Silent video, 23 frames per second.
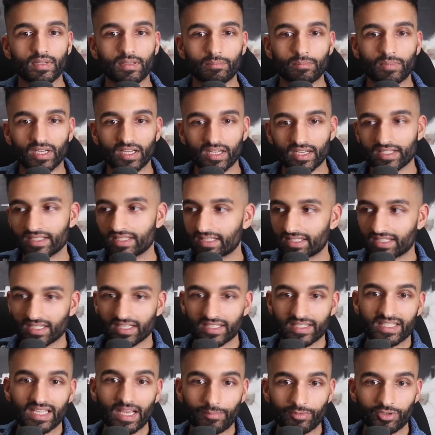because it's
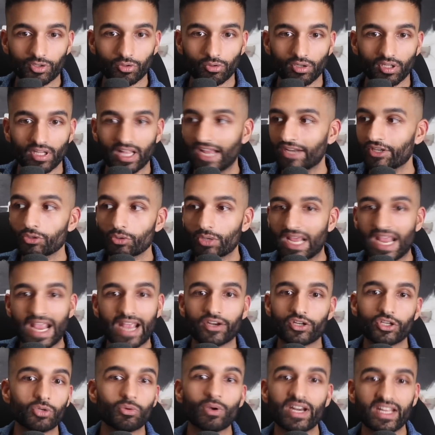conceptual and you
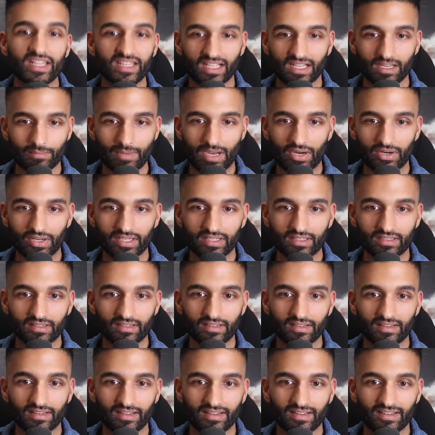can't do anything about it.
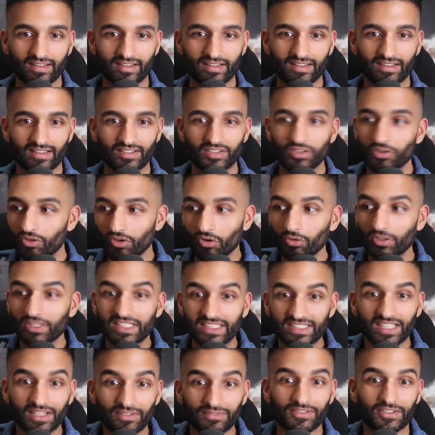You can only
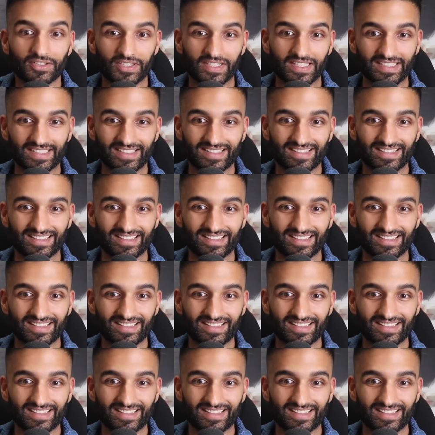suffer it.